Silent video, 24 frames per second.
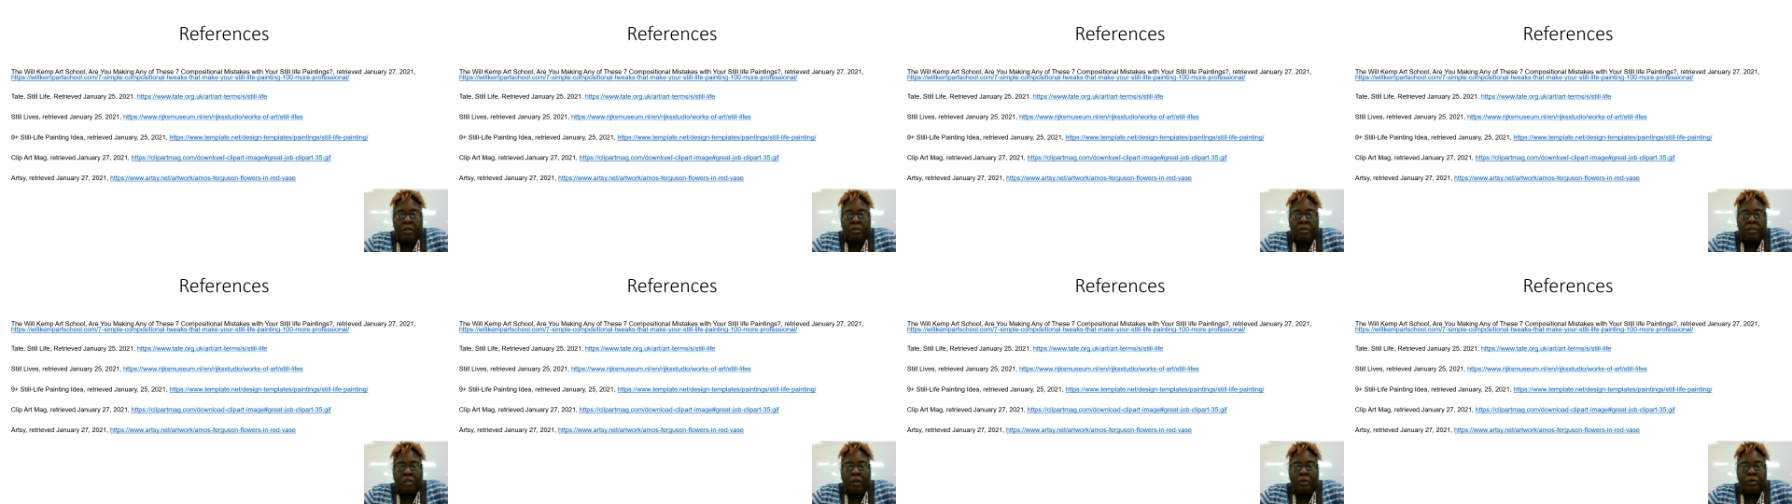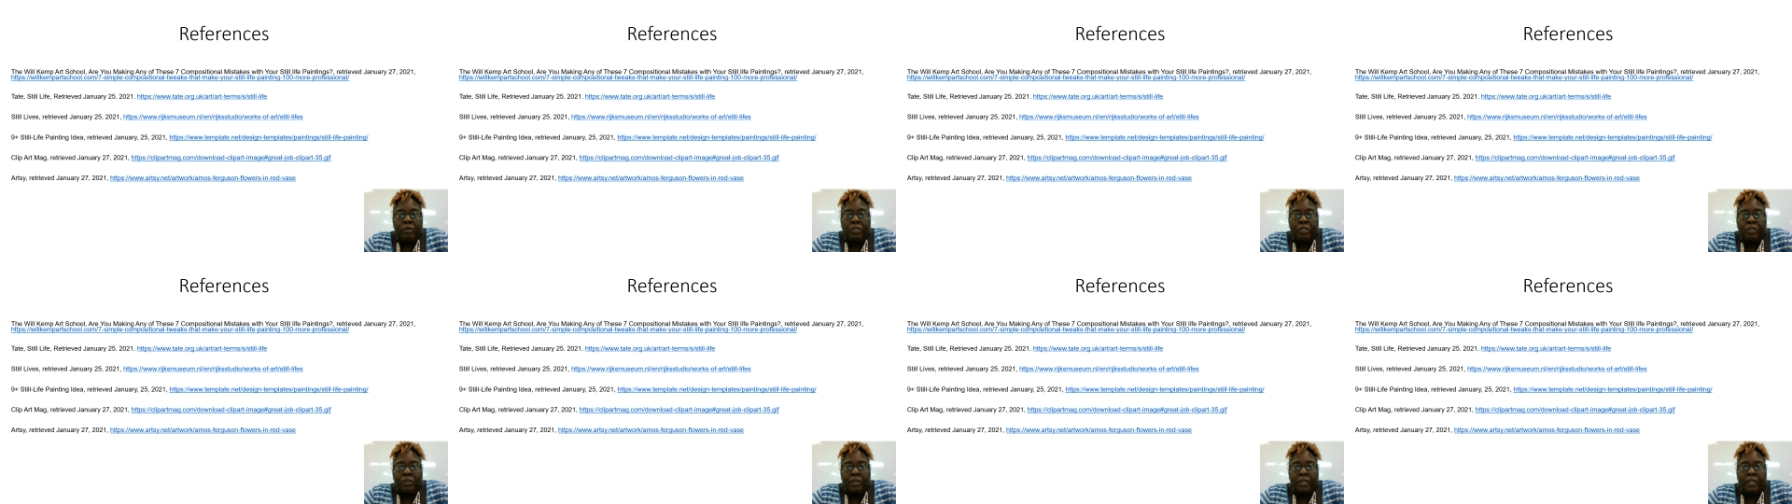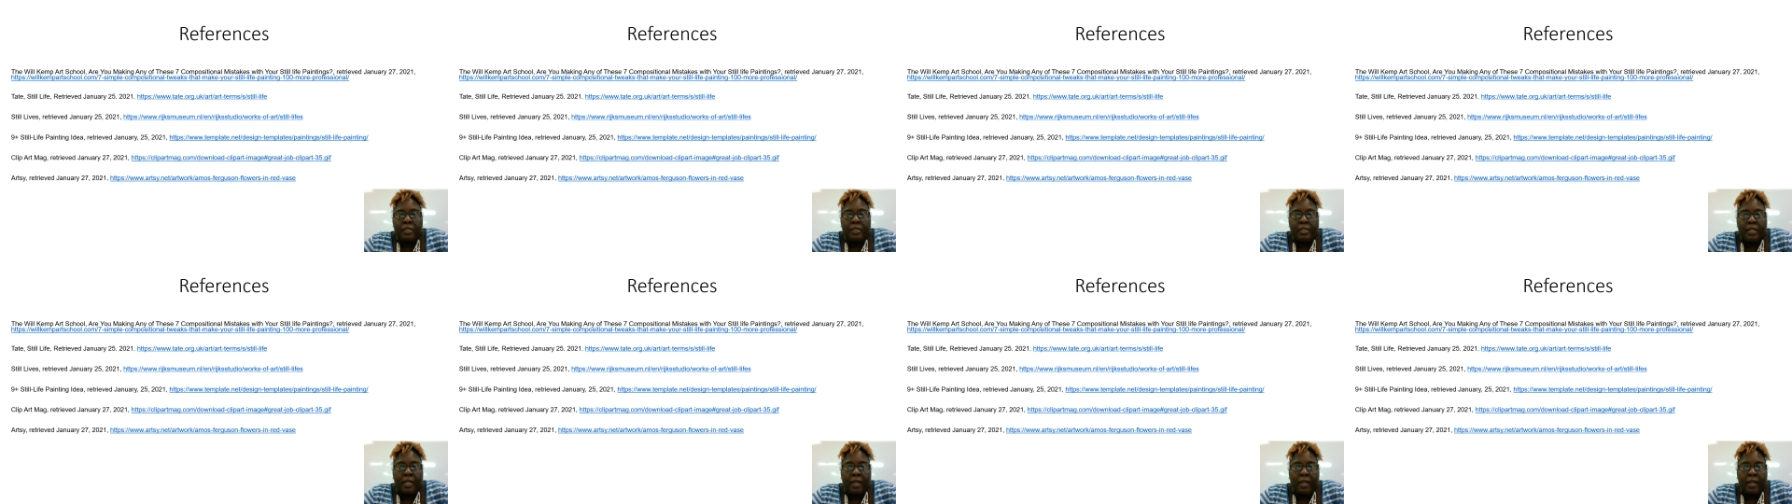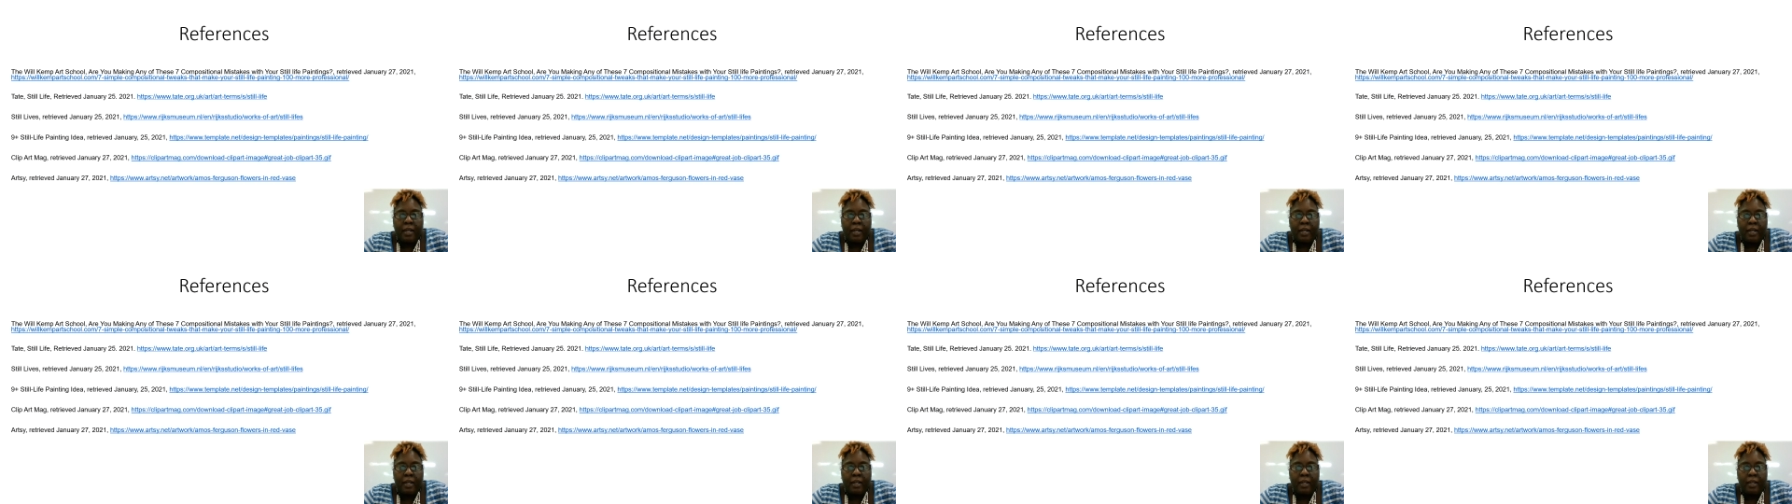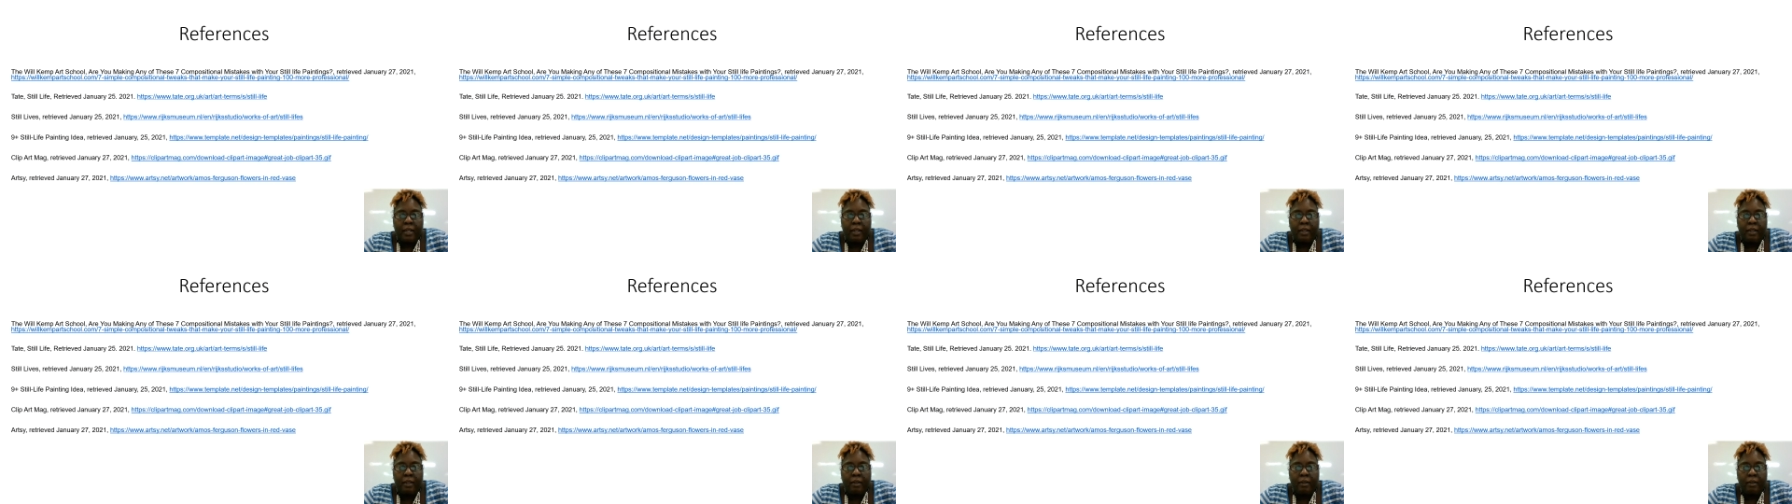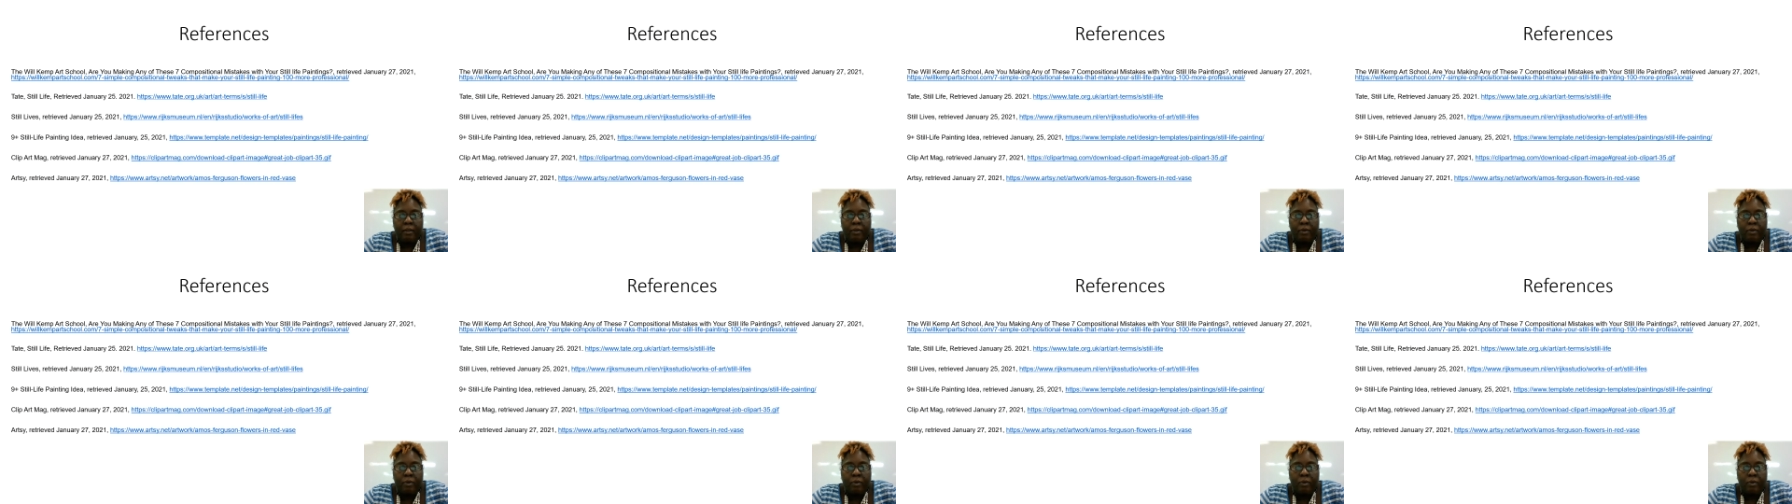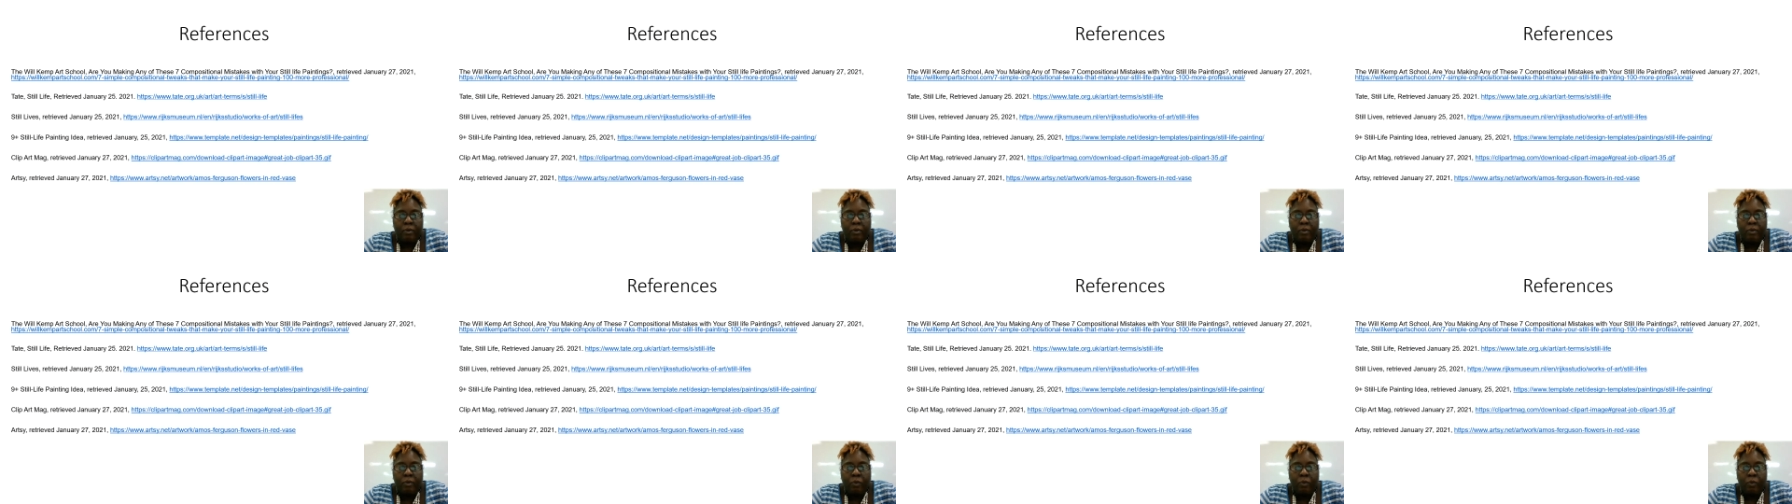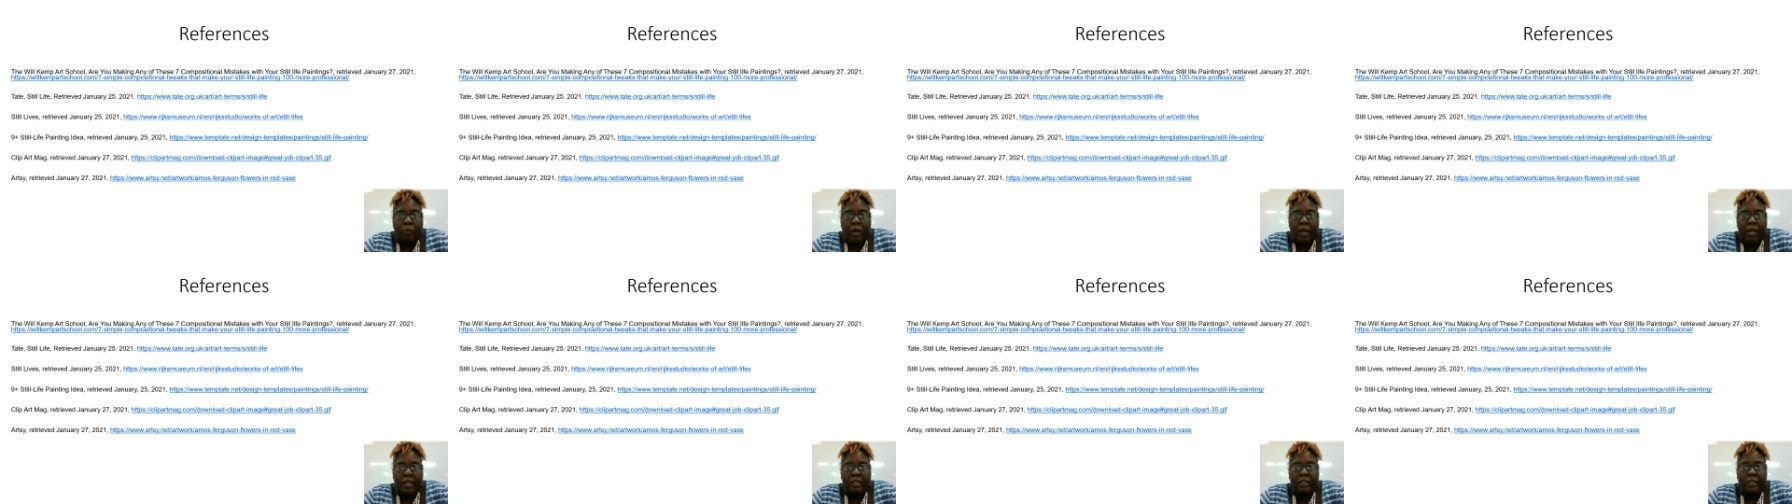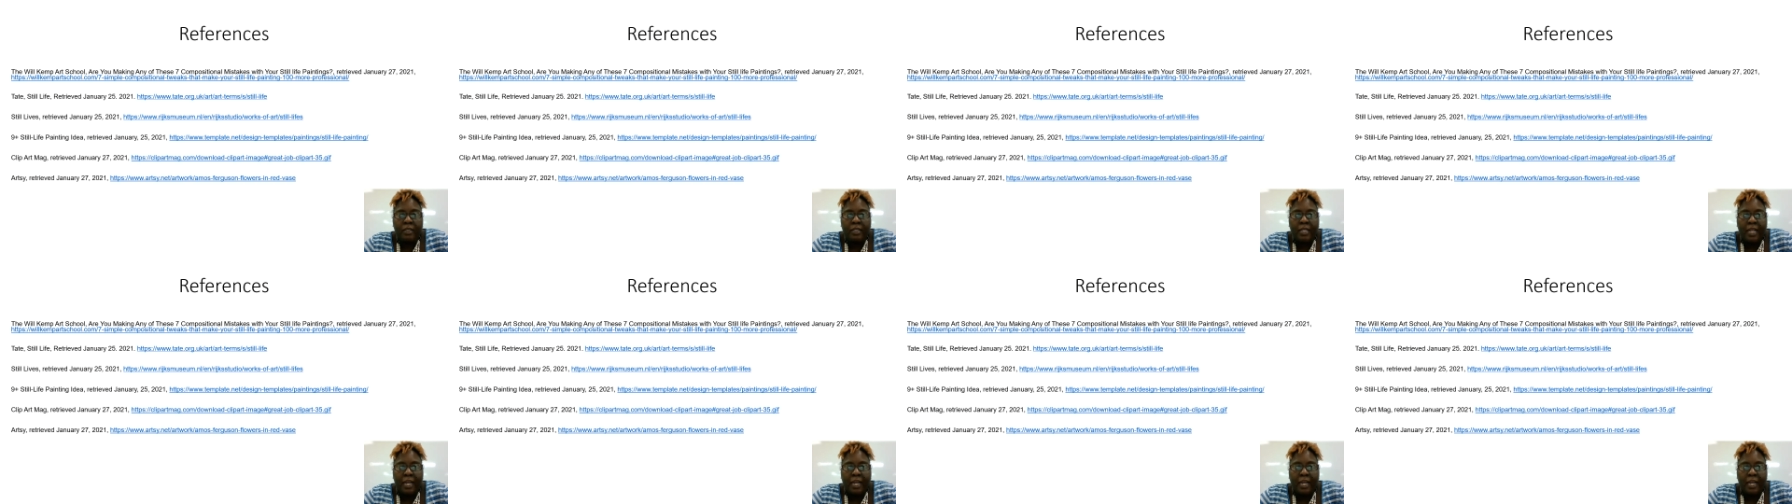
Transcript: So, students, I want